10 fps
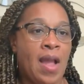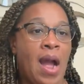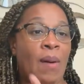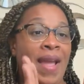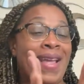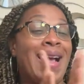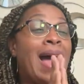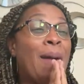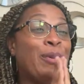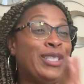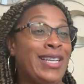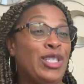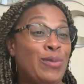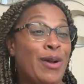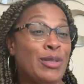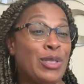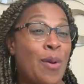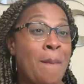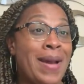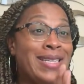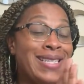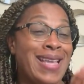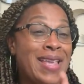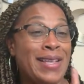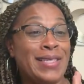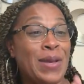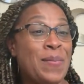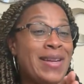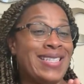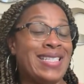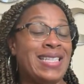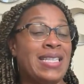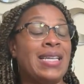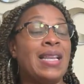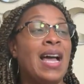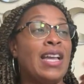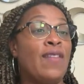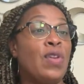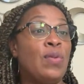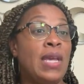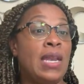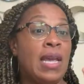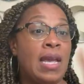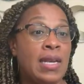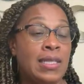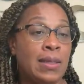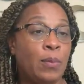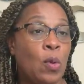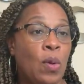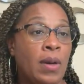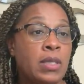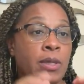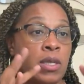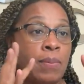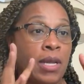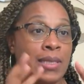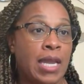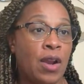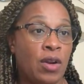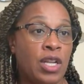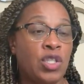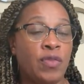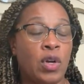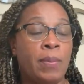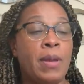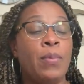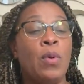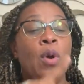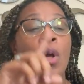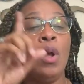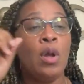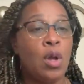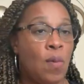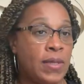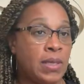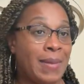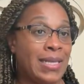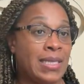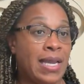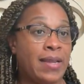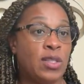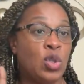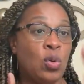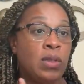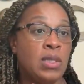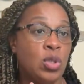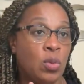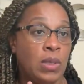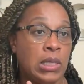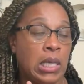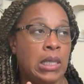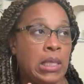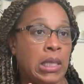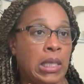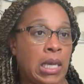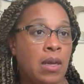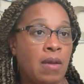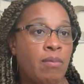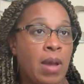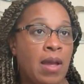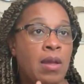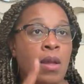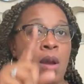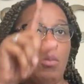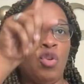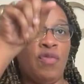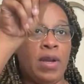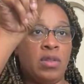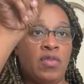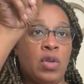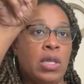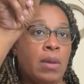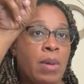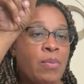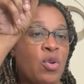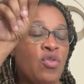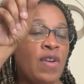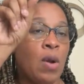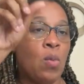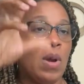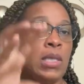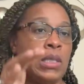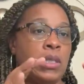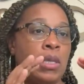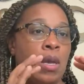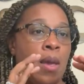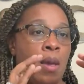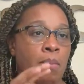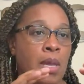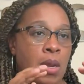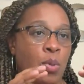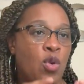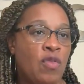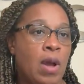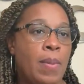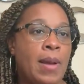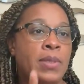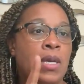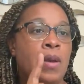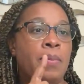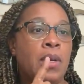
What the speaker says: All right. I appreciate you all so much. Thank you so much. It's 6 o'clock. If you need any support, especially my scared introverted people, go into my stand store. The store's in the link of my profile. So if you click my profile once, mini profile pops up.